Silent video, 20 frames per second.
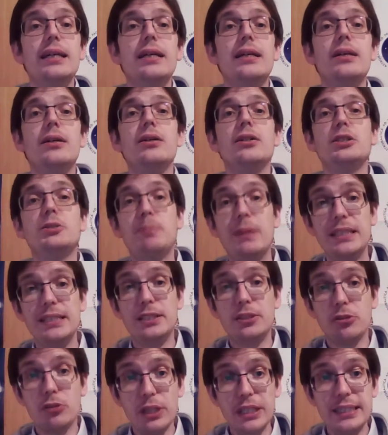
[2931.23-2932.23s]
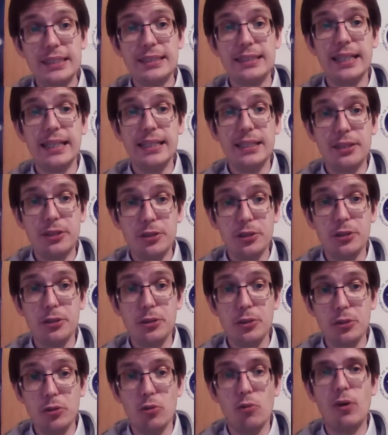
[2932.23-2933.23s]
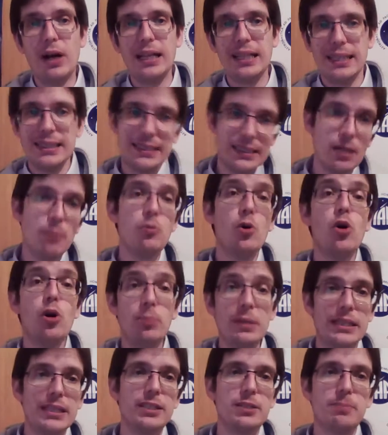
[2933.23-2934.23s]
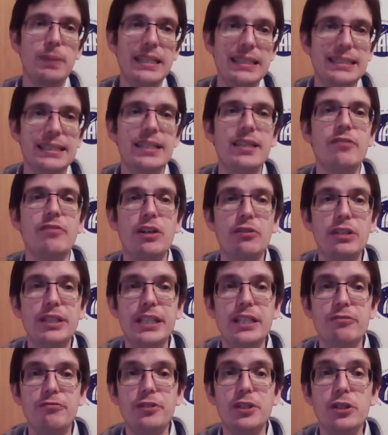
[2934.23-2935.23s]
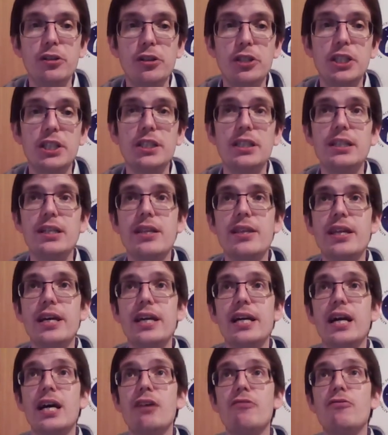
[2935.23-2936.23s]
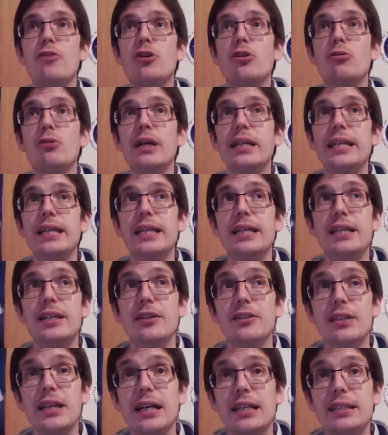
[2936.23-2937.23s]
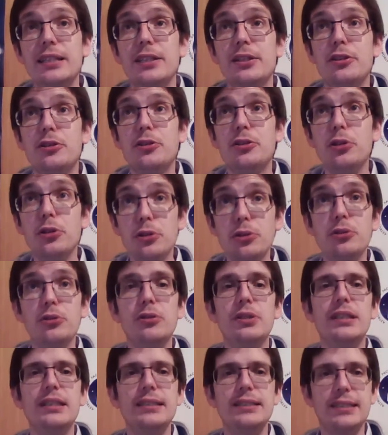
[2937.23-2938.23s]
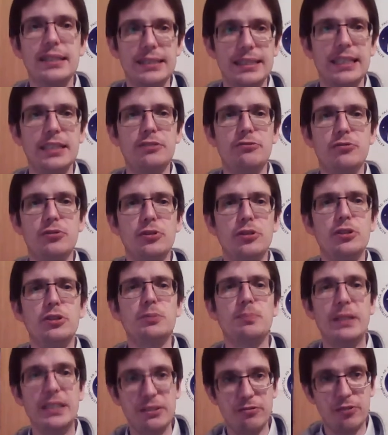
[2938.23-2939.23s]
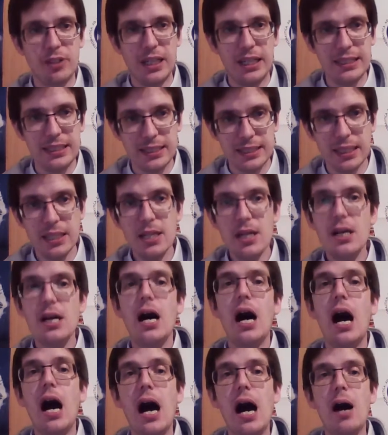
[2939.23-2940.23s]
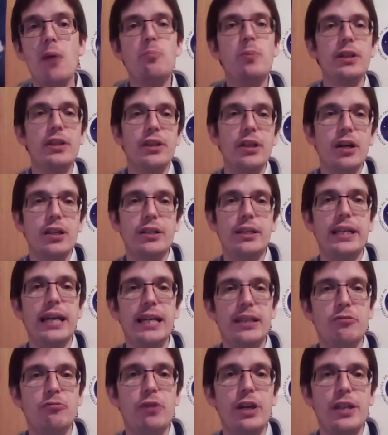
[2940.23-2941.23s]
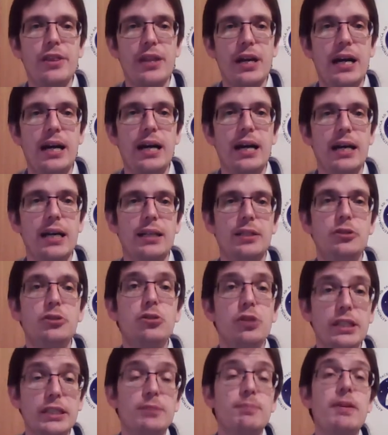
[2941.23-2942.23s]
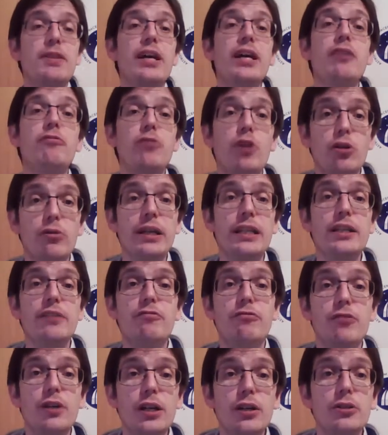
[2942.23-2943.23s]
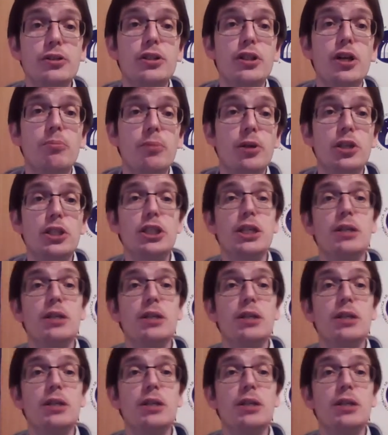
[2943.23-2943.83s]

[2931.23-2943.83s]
space tourists into, suborbital space in the very near future. They have already conducted 2 successful space flights, but not yet with tourists. But they have already flown commercial